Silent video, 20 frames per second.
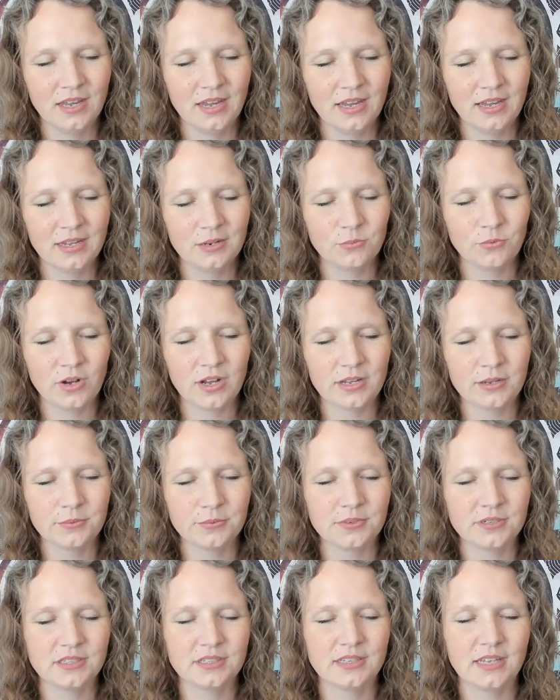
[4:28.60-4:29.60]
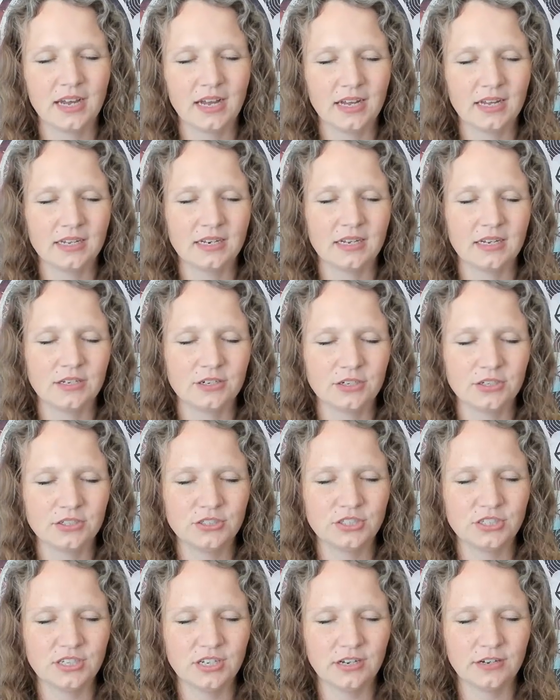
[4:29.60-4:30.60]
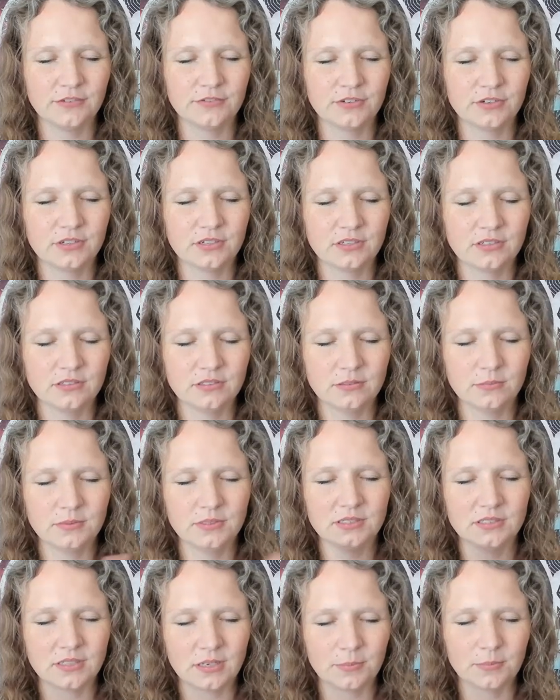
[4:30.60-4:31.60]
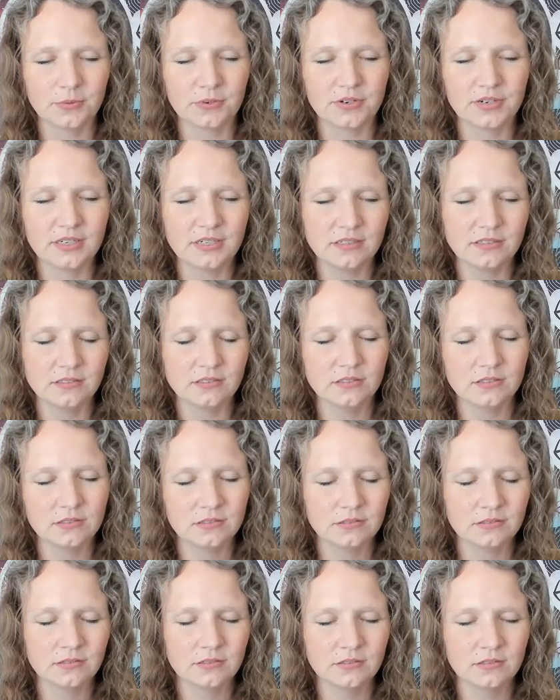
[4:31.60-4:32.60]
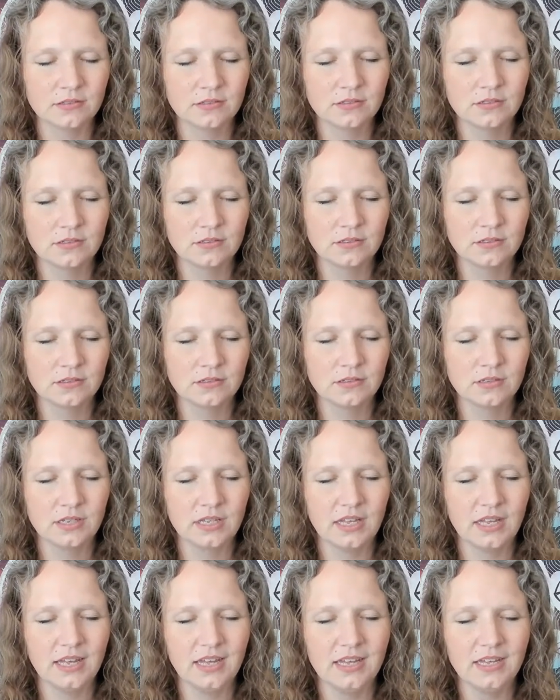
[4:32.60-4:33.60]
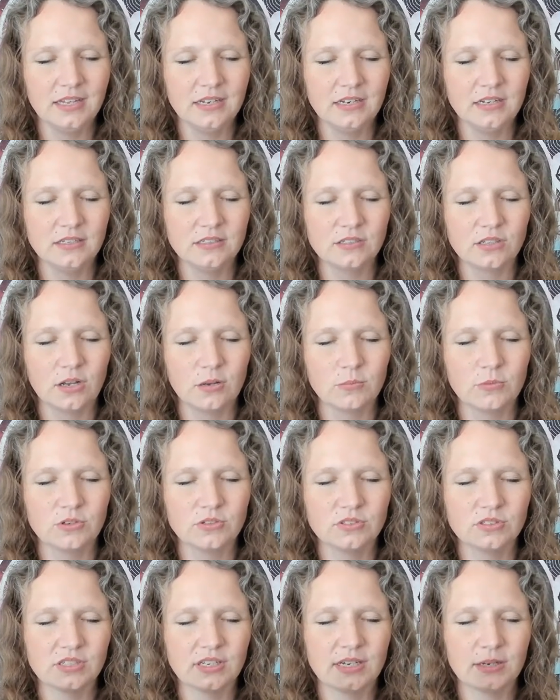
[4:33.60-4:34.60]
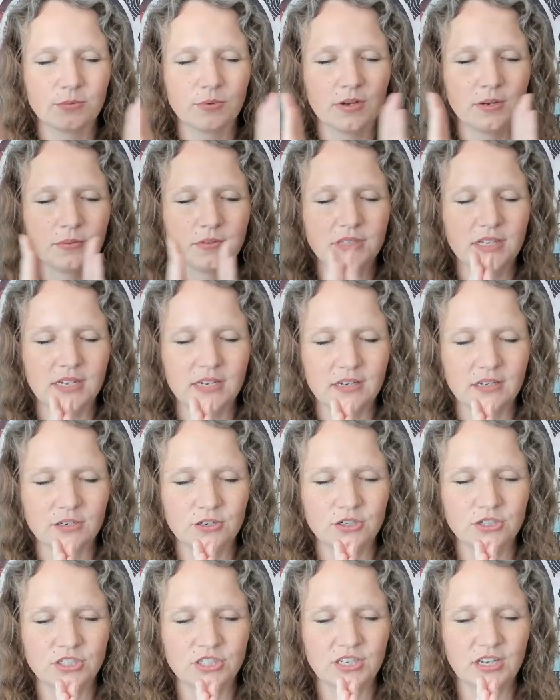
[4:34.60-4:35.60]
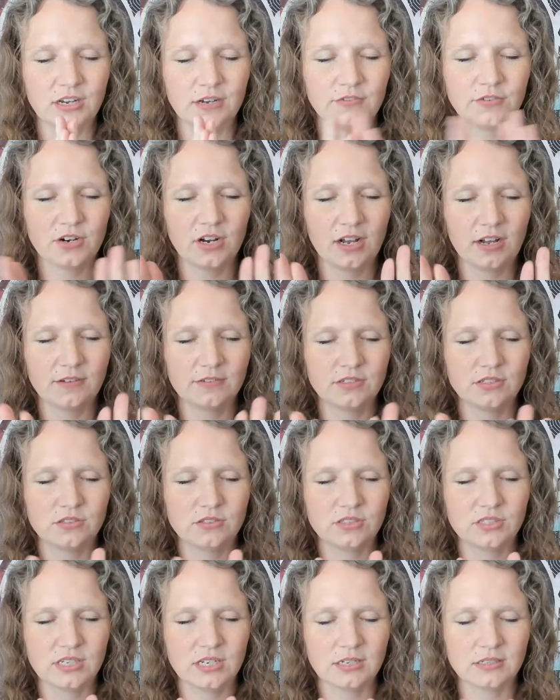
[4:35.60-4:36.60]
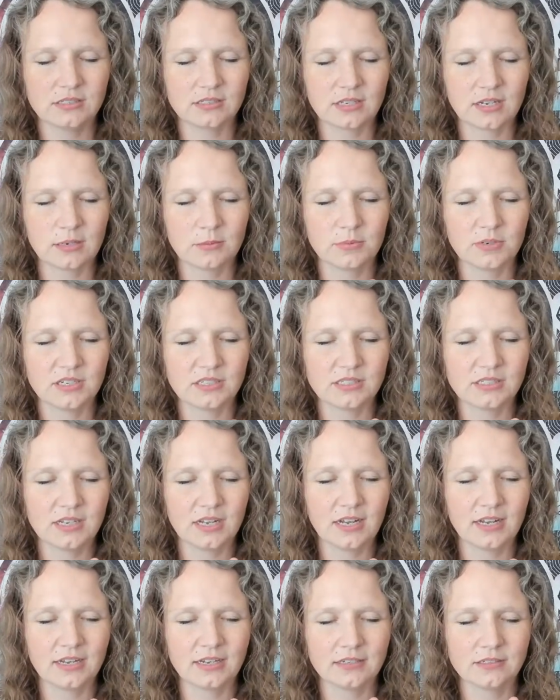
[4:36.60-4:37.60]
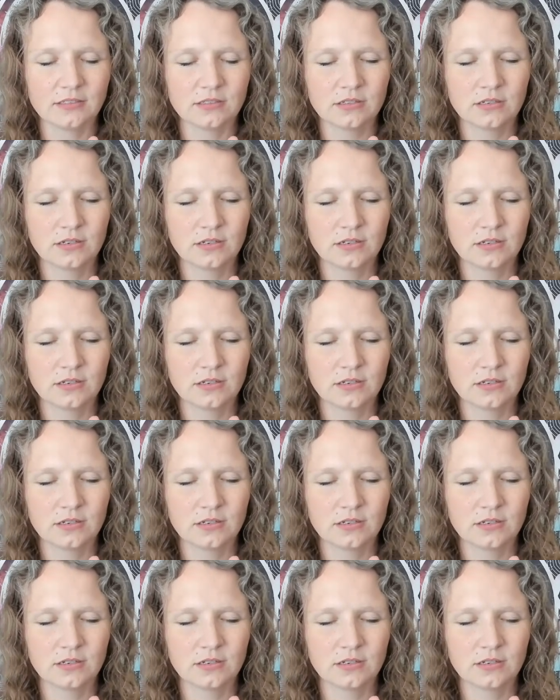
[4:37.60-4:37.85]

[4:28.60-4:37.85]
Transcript: And why would that energy ever need to be separated? And it's almost like, why would that energy ever have to stand side by side?